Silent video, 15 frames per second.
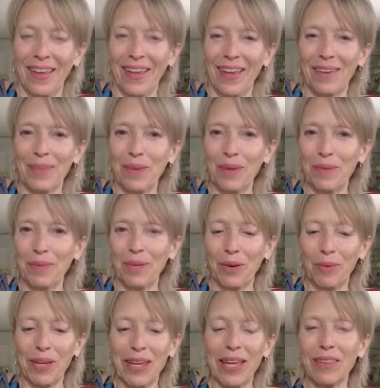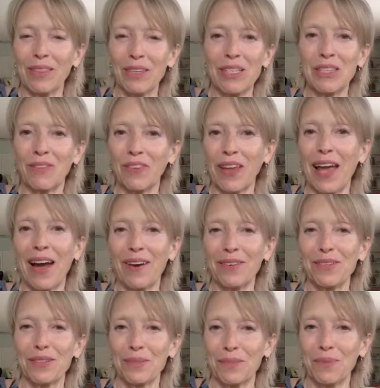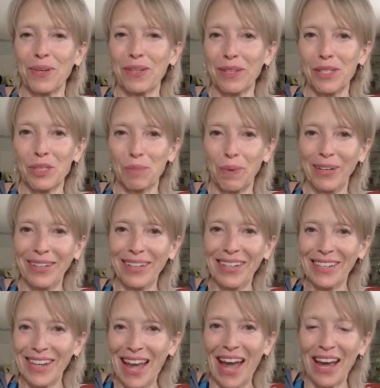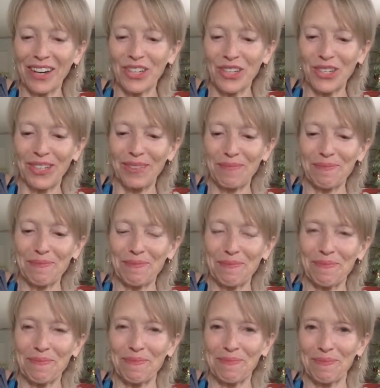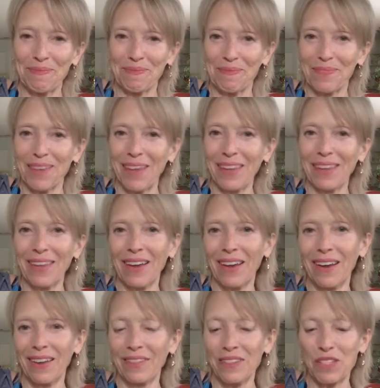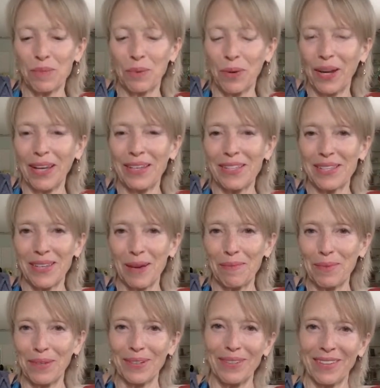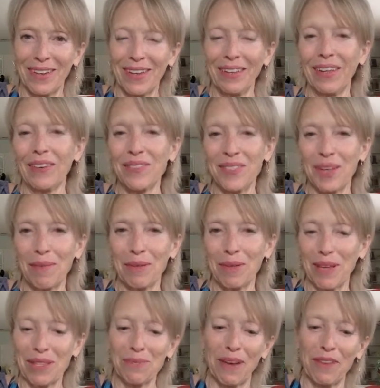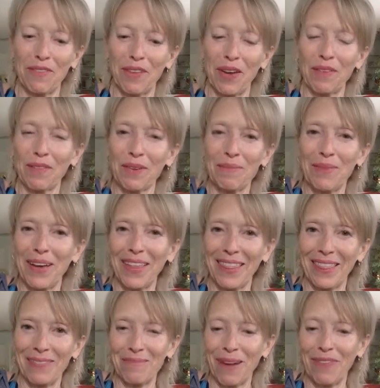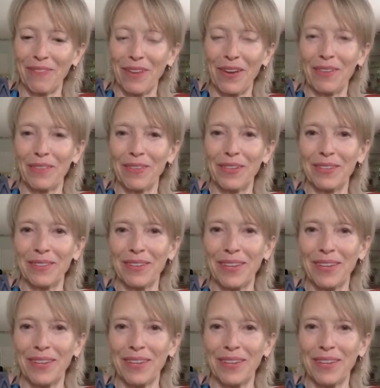and where we can get these flowers really springing into action. I love spring and summer. I love summer. That's my favorite month, my favorite